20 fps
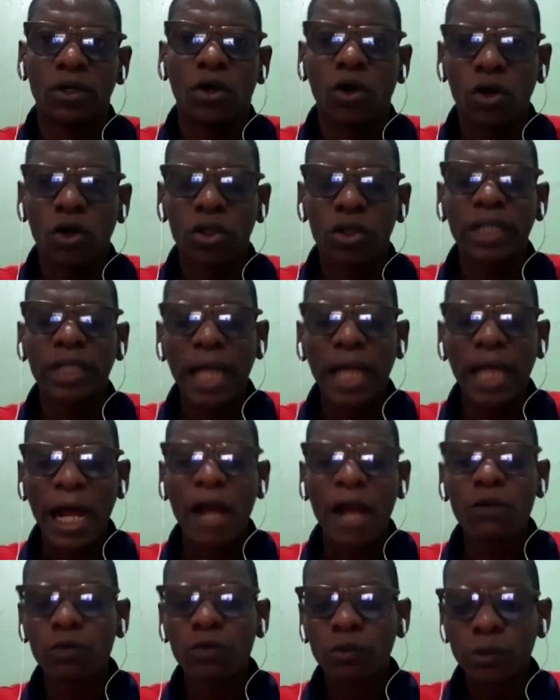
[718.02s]
on
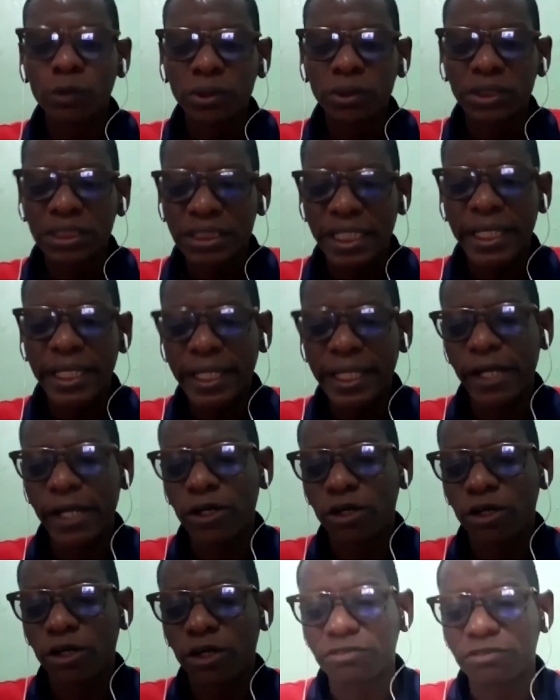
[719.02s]
how we will take care
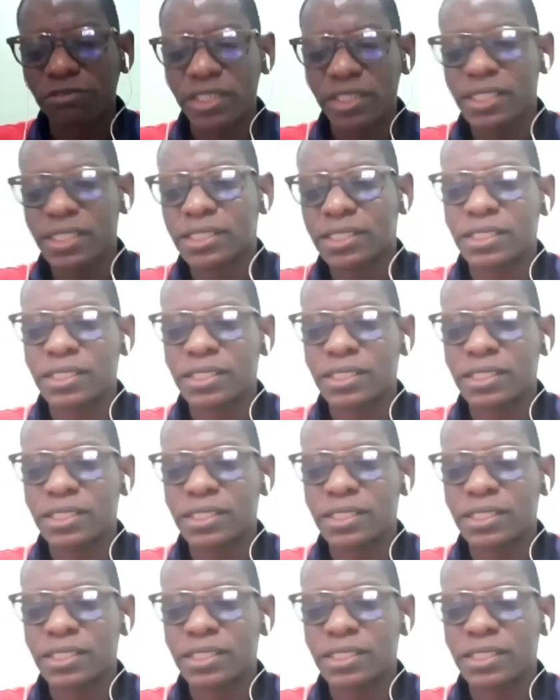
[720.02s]
of these